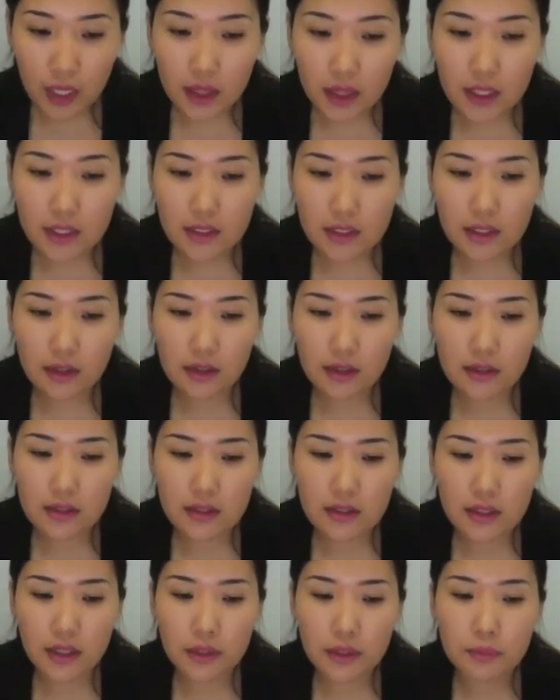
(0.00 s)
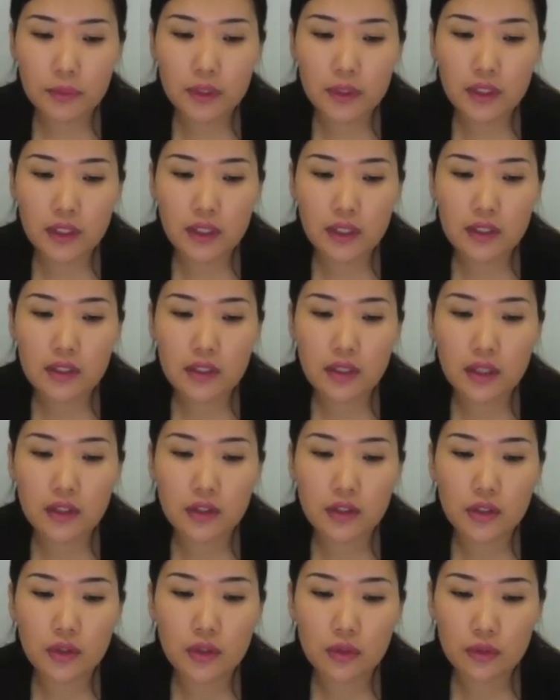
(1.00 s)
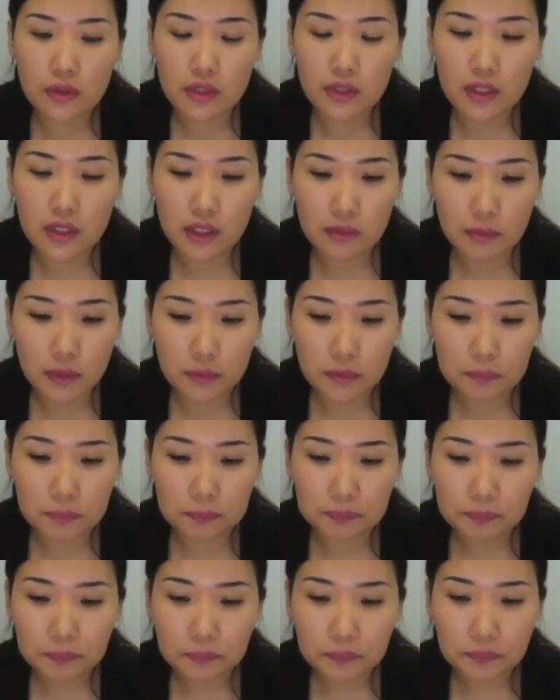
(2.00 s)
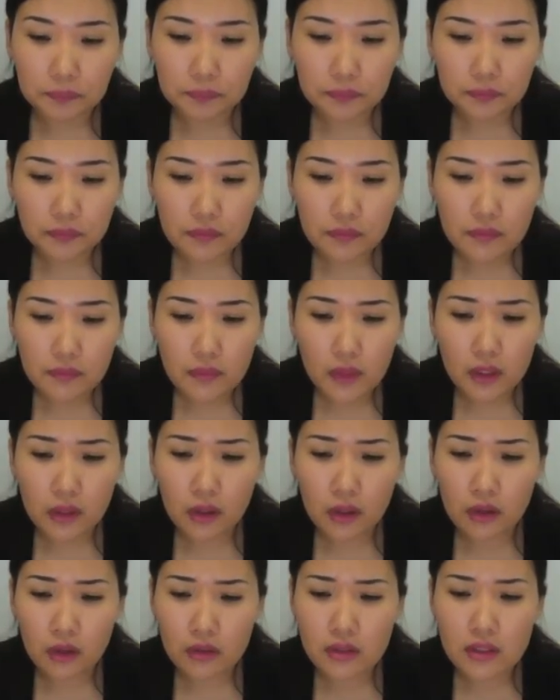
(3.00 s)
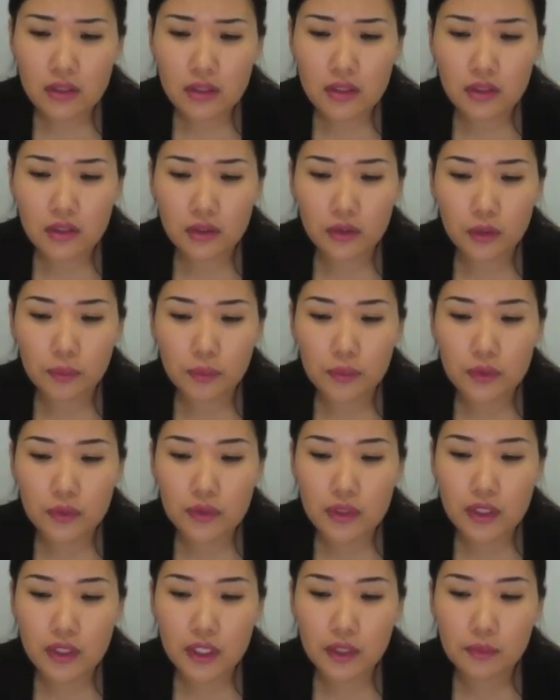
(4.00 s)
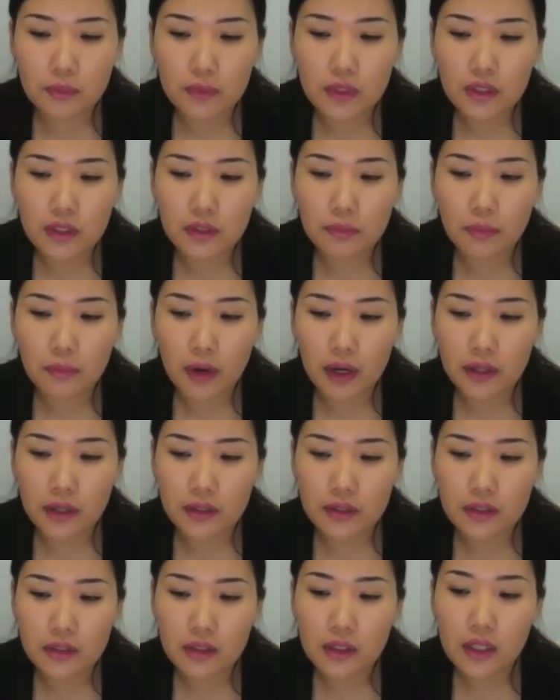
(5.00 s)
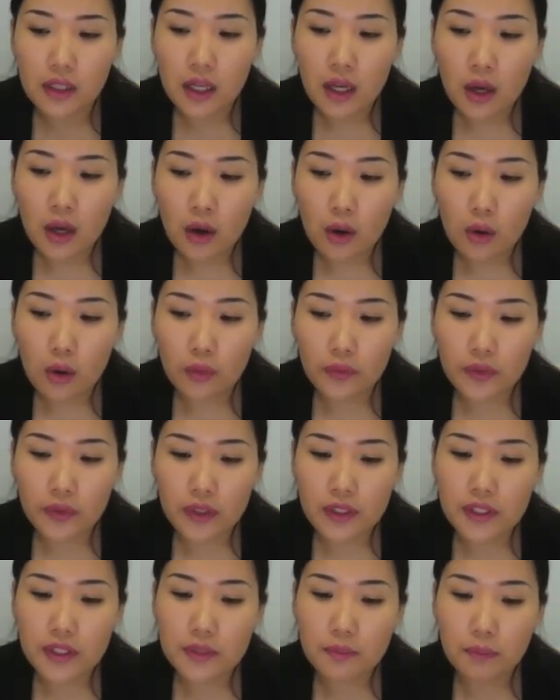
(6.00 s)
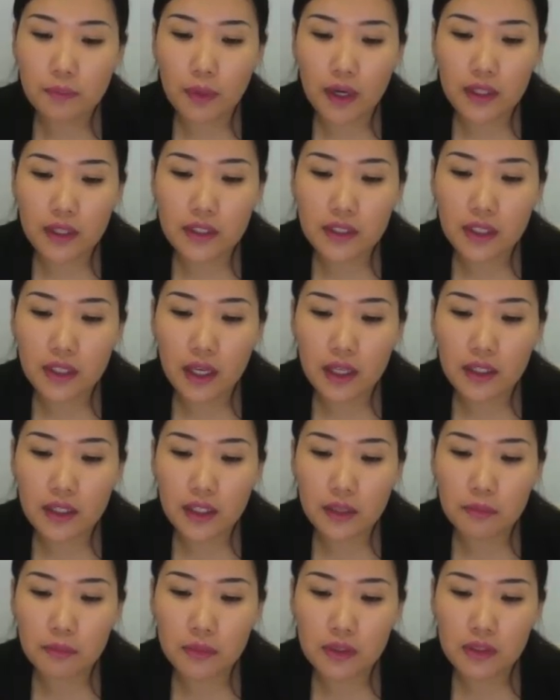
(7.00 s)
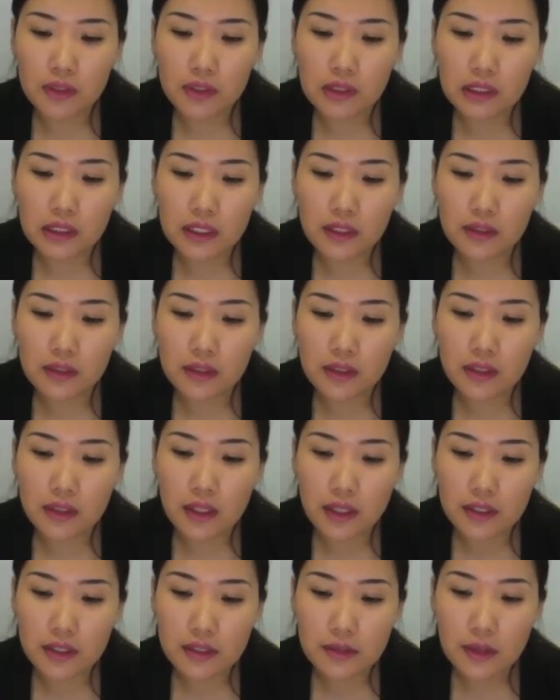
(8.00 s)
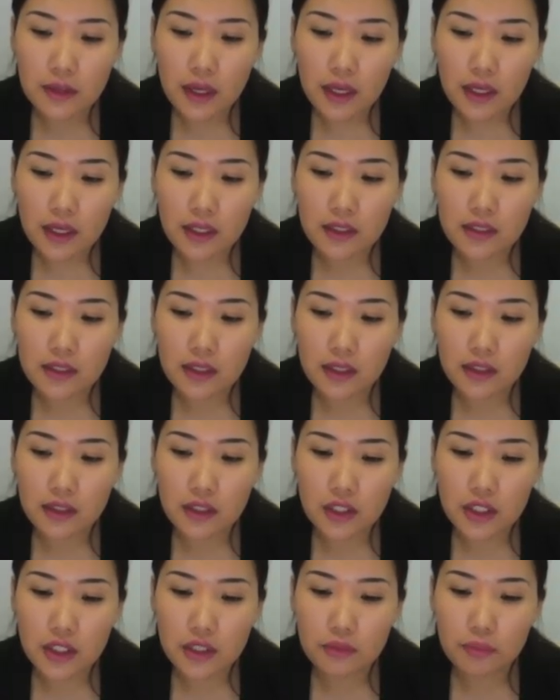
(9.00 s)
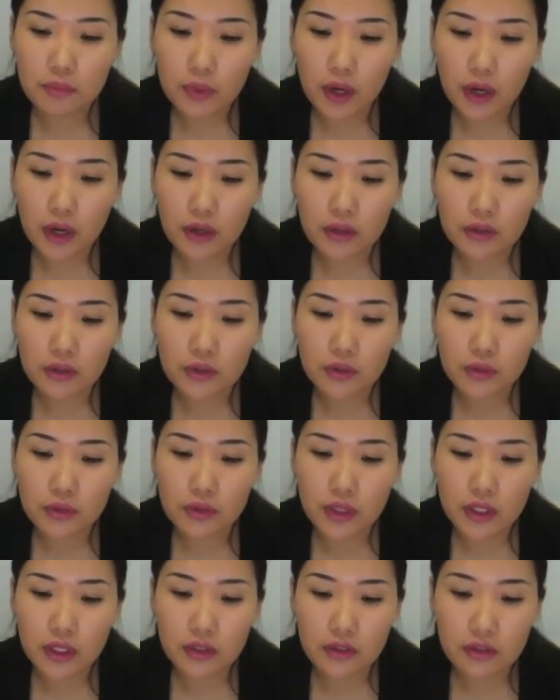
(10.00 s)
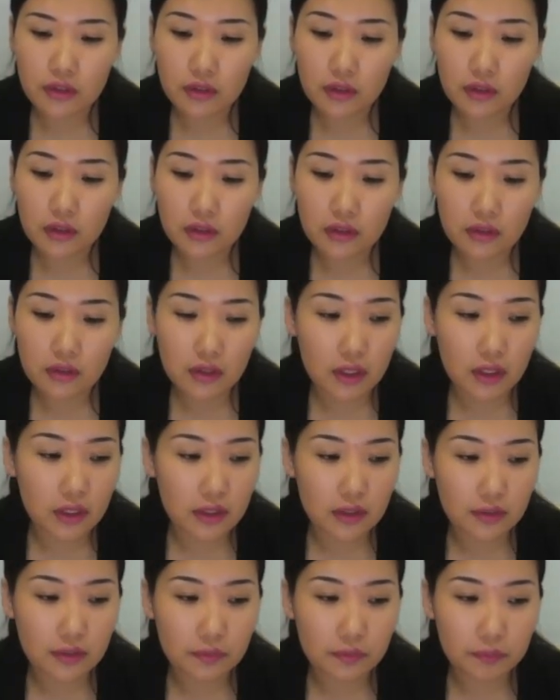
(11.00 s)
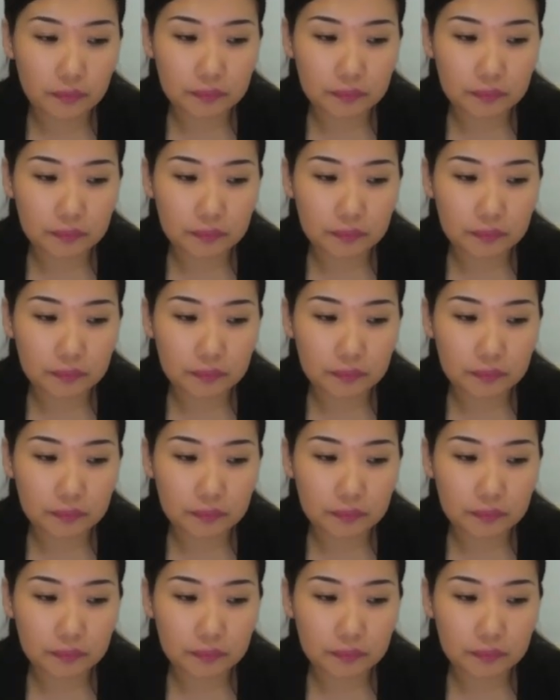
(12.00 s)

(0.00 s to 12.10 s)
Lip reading: The second statement is continue statement. Causes the loop to skip the remainder of its body and immediately retest its condition prior to reiterating.